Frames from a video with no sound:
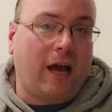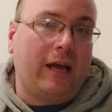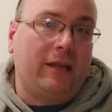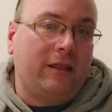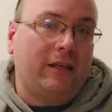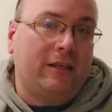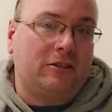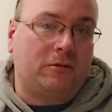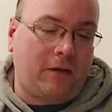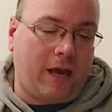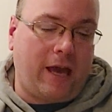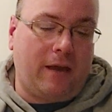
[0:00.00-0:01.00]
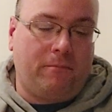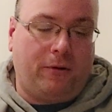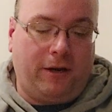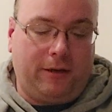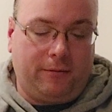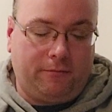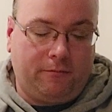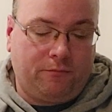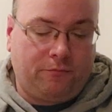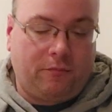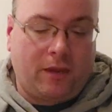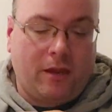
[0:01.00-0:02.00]
I think it's okay, but
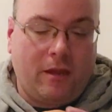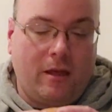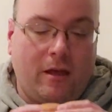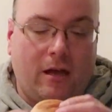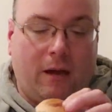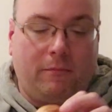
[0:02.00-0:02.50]
I'm